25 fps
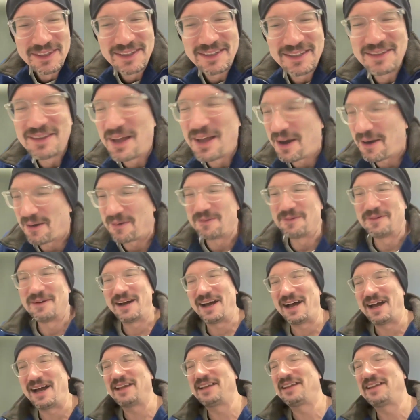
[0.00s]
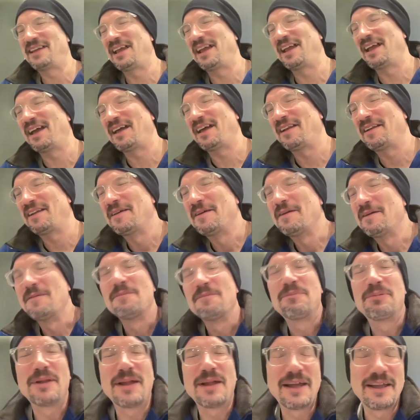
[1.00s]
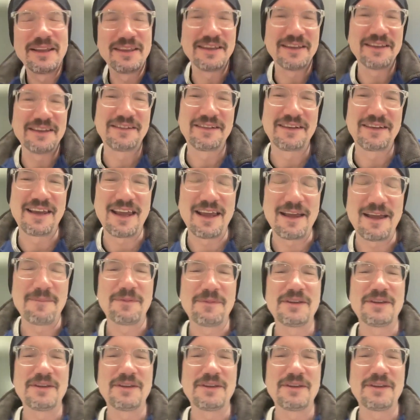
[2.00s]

No, I can't play this game.